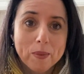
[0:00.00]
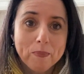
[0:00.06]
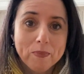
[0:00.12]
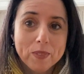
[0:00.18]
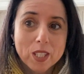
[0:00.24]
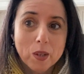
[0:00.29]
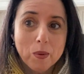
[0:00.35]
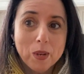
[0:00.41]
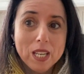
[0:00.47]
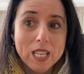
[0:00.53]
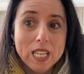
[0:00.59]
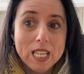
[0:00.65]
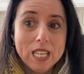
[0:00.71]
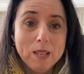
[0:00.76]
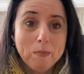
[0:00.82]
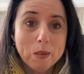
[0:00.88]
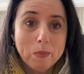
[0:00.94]
So he
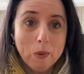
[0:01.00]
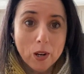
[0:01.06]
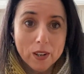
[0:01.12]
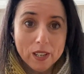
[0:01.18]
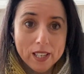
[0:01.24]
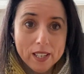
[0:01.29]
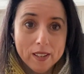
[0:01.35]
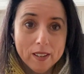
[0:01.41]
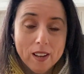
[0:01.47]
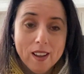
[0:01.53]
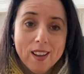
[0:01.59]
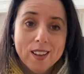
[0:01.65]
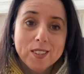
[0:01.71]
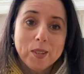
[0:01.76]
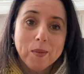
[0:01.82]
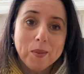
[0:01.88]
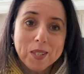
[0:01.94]
keeps barking.
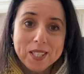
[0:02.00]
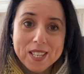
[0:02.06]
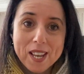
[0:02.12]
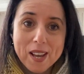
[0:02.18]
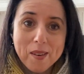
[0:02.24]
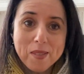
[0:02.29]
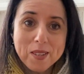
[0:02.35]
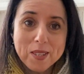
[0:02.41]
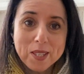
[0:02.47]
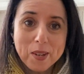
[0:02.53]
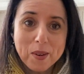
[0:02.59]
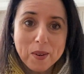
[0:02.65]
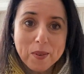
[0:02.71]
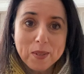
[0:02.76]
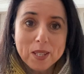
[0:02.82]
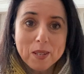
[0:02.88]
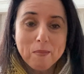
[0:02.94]
So we'll see how this
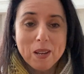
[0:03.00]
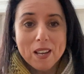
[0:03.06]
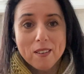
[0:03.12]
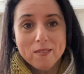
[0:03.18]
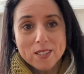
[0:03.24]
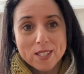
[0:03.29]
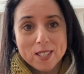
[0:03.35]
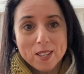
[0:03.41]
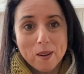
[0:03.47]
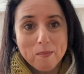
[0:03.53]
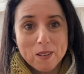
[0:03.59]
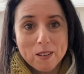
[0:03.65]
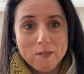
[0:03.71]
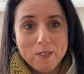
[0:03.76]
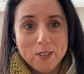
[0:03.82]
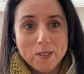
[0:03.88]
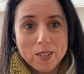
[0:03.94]
goes. I may have to stop it a
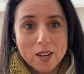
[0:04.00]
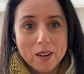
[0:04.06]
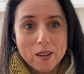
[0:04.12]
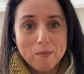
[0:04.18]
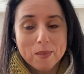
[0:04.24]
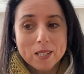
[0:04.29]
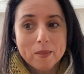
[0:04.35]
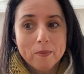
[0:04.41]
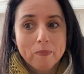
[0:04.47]
few times.